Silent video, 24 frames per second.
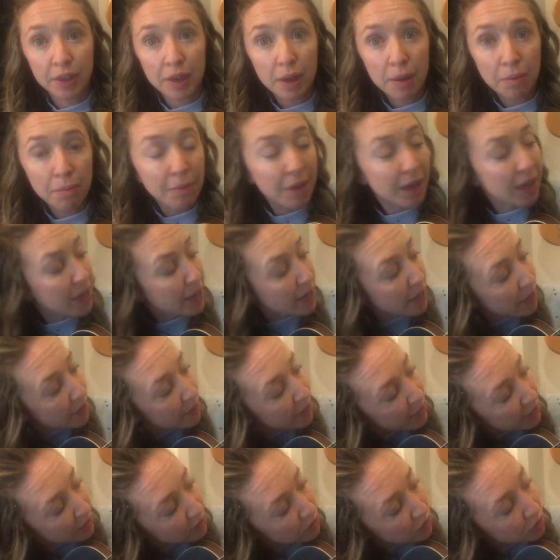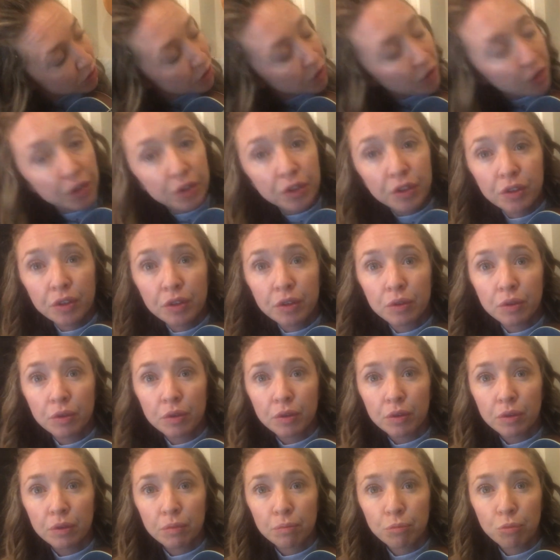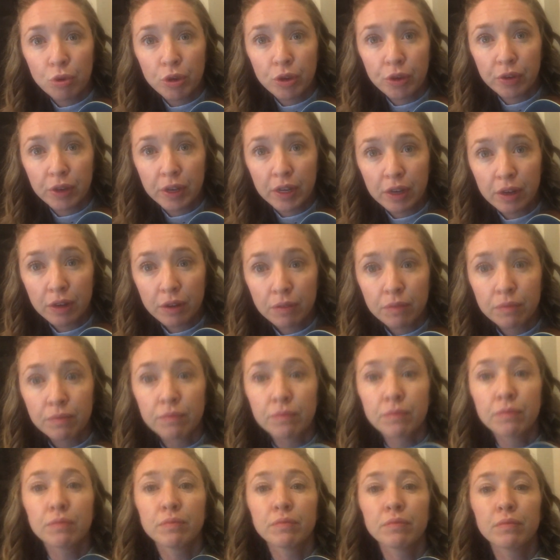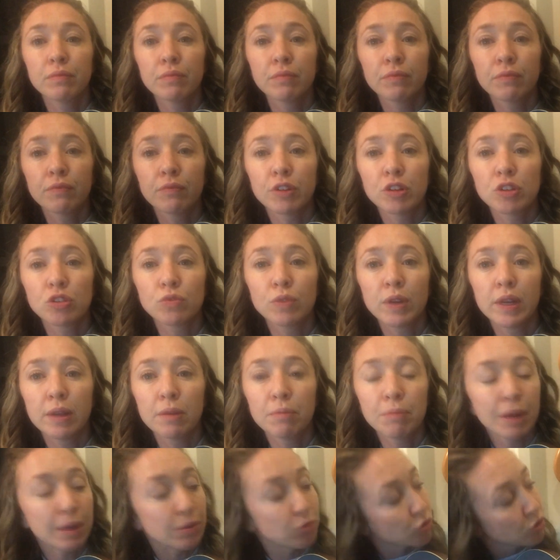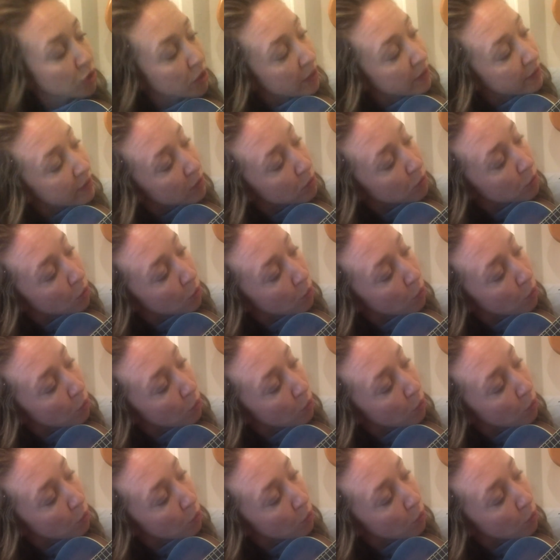up my, that's pointer here, 1st fret, bottom string, and then